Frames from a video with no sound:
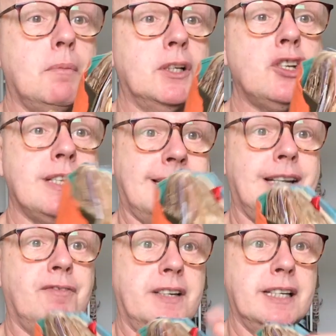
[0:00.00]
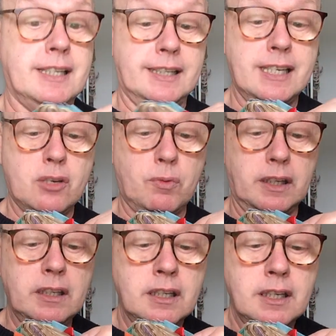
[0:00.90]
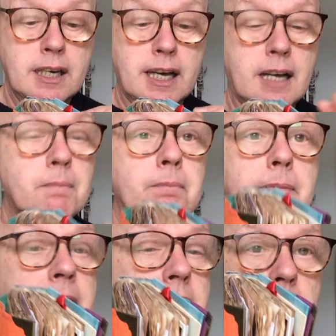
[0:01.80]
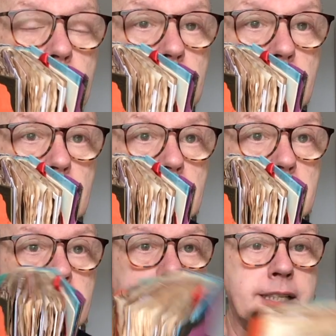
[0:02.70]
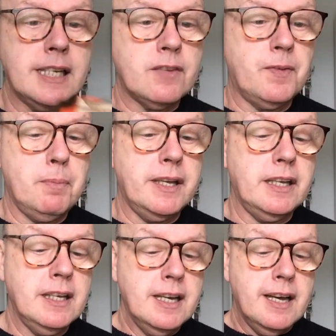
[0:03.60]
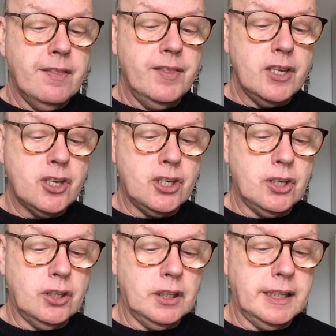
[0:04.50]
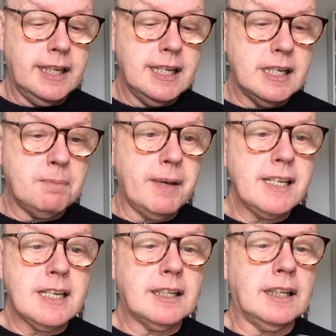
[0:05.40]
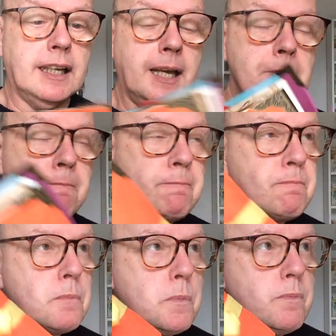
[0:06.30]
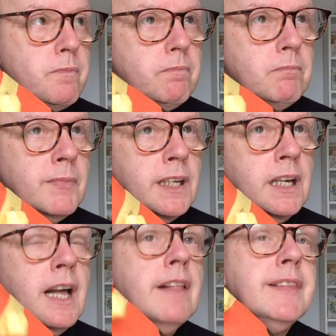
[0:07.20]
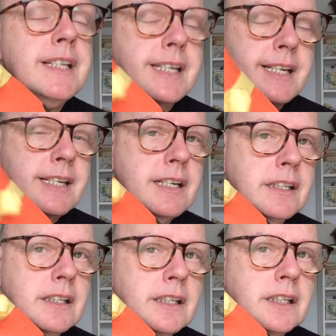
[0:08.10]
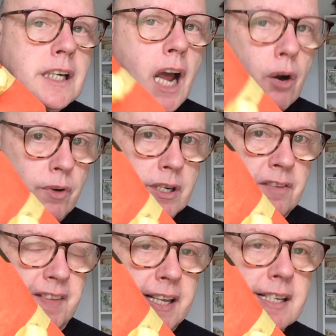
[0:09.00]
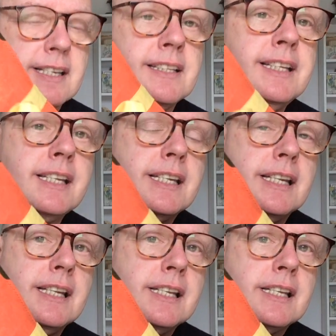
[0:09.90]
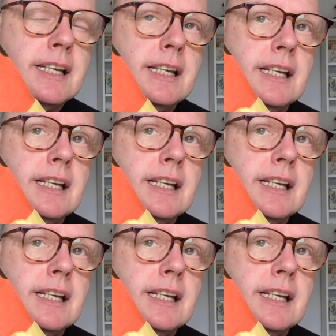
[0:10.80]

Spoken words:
much is stuffed into this one. Another journal, and this for me, this journal is basically, this isn't current events. This is